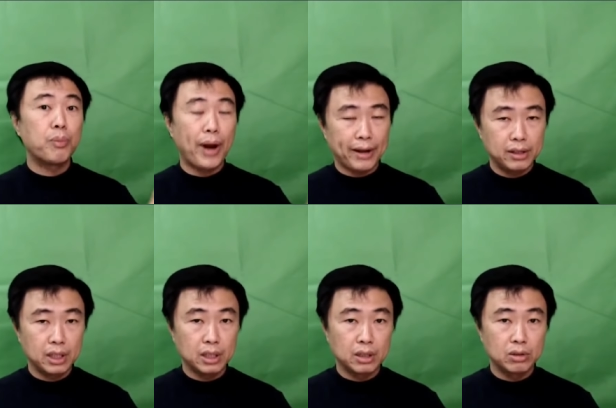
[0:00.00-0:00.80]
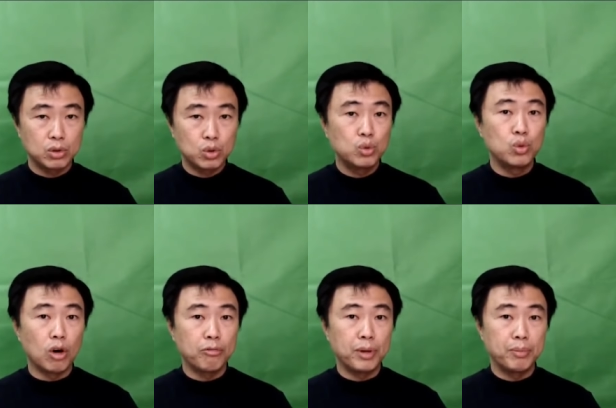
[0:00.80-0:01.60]
practical school
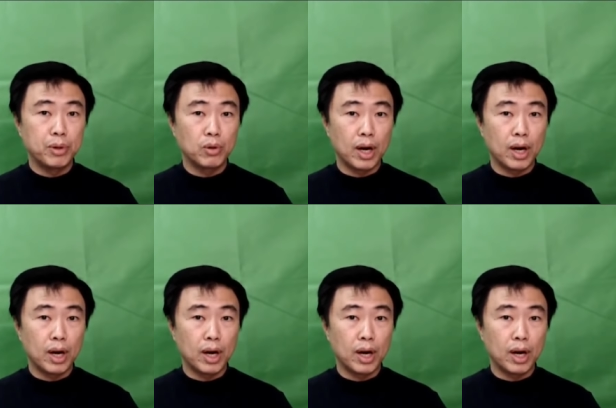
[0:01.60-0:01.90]
of people